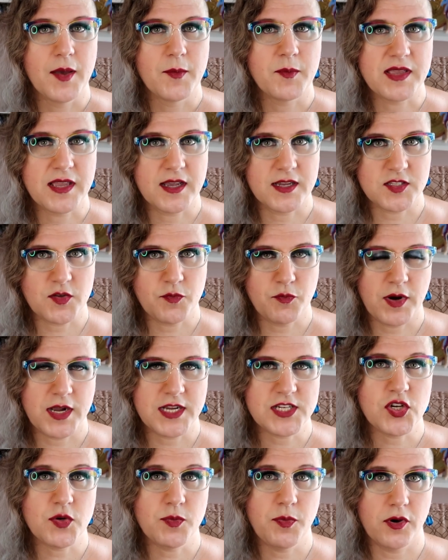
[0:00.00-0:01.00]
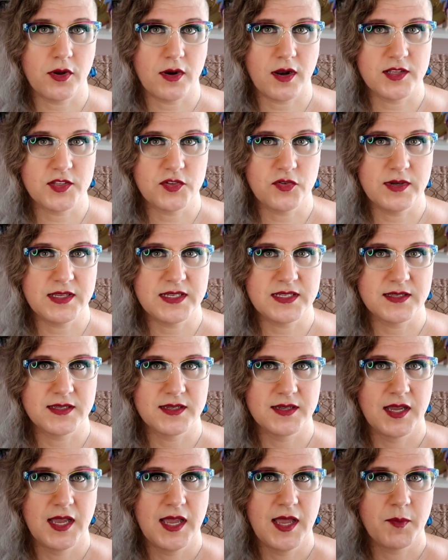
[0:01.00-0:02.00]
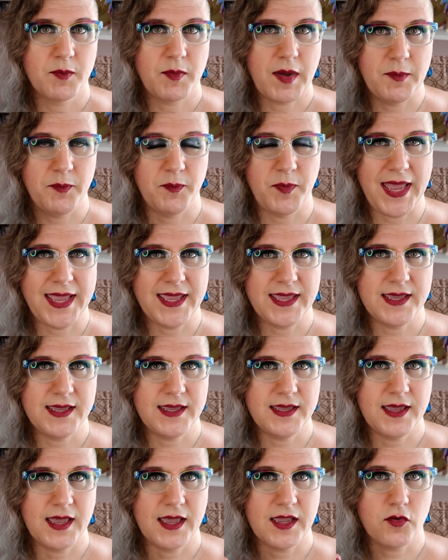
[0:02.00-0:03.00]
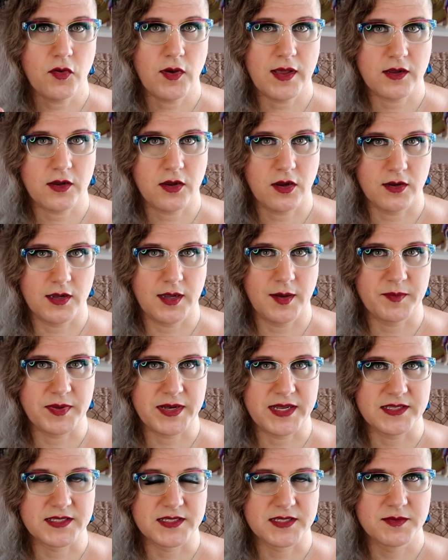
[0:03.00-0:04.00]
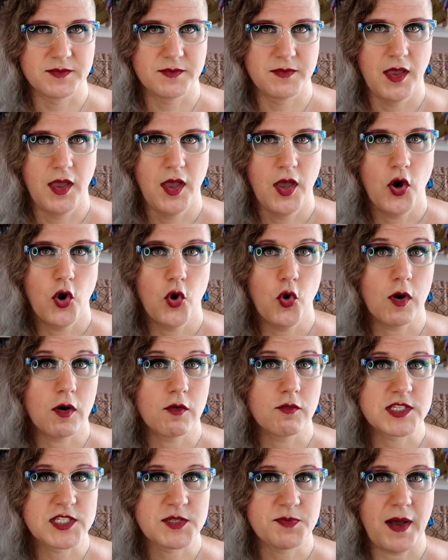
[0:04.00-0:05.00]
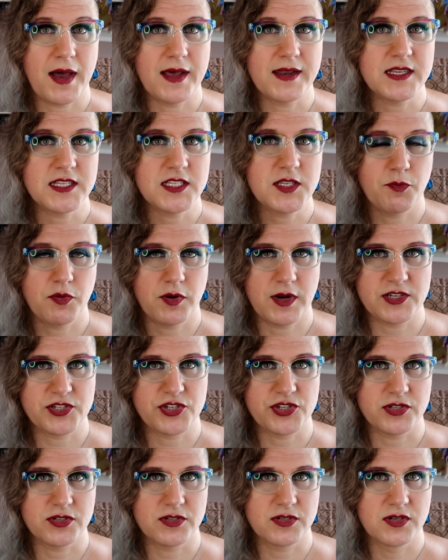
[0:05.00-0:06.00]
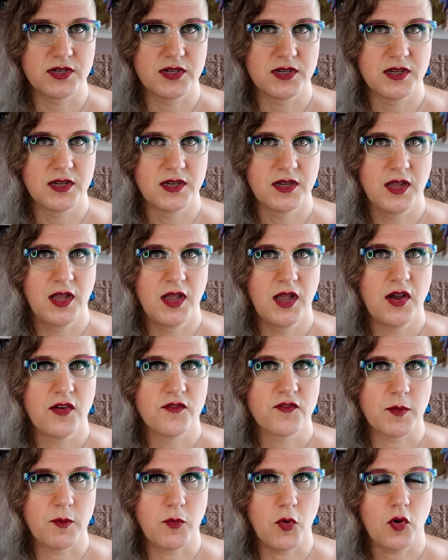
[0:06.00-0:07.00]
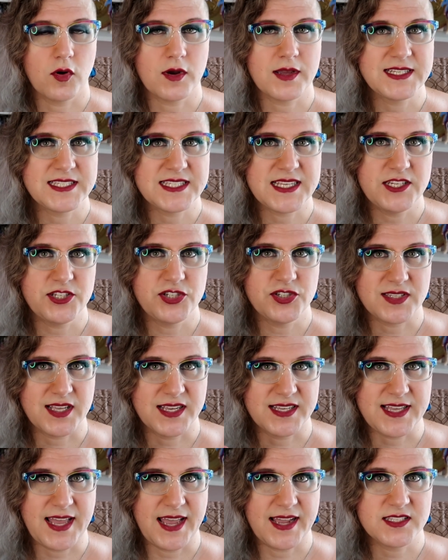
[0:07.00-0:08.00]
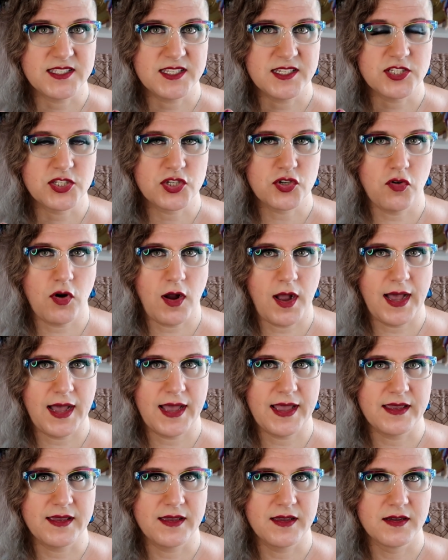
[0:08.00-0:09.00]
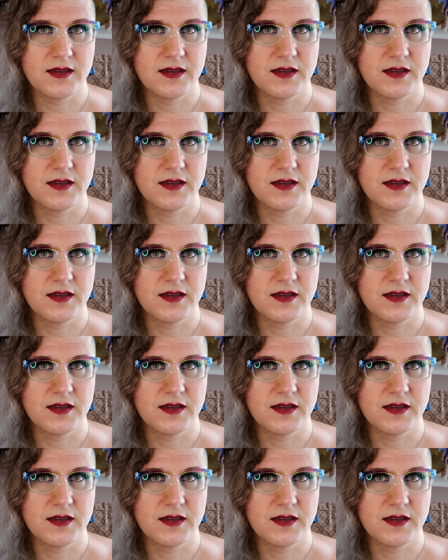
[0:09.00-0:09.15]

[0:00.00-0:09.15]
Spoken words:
because of pressure put onto it by banking and credit card companies who are responding to pressure from organizations like Exodus Cry,